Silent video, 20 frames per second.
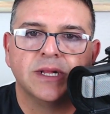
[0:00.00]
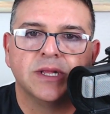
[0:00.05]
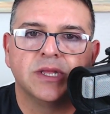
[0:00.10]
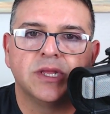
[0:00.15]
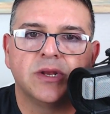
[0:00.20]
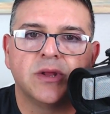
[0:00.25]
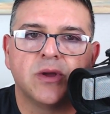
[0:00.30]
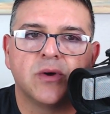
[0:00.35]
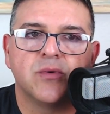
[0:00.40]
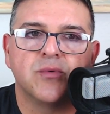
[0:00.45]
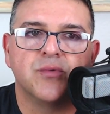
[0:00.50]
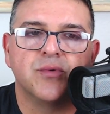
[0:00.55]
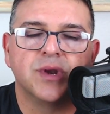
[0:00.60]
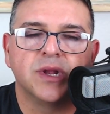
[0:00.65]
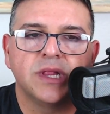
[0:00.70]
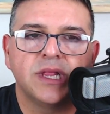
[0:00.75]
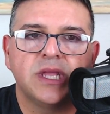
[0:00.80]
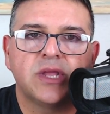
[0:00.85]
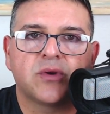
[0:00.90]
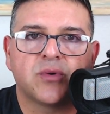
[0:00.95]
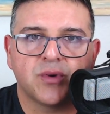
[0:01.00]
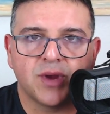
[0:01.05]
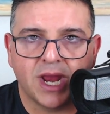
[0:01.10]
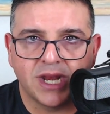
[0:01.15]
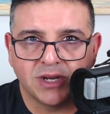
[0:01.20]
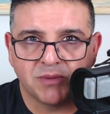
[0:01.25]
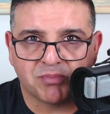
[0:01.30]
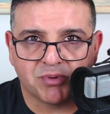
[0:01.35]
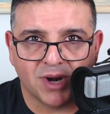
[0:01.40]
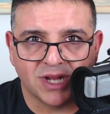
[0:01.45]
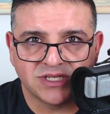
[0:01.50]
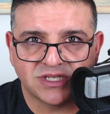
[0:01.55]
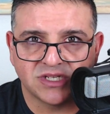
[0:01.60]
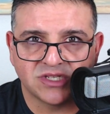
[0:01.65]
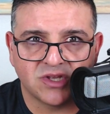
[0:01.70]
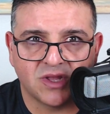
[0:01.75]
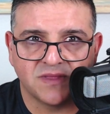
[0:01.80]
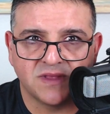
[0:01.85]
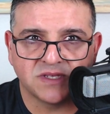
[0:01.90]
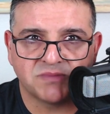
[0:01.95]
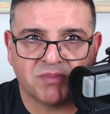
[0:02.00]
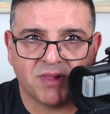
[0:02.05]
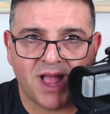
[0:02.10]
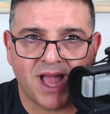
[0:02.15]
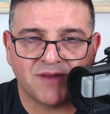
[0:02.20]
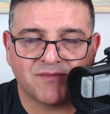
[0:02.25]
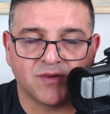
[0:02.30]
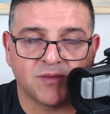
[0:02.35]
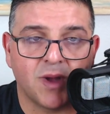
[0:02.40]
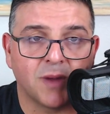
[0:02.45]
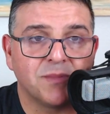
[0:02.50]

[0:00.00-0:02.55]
you know, really create a presence on this platform.